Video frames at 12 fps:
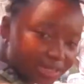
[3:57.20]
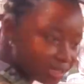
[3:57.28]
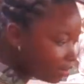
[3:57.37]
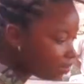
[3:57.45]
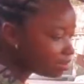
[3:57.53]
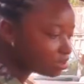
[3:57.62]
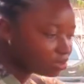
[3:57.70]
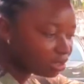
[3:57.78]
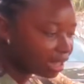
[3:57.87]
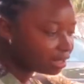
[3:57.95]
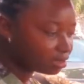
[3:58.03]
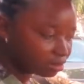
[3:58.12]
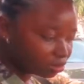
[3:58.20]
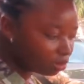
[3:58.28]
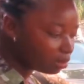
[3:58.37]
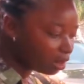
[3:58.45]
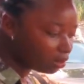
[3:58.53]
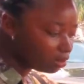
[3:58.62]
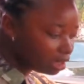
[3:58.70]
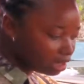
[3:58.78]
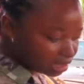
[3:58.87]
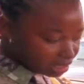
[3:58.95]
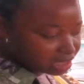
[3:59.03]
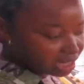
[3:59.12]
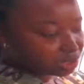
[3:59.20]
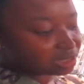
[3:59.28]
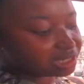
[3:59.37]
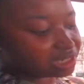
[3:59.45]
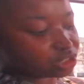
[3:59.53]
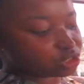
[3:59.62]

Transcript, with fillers: the steering it's not like the normal this is actually the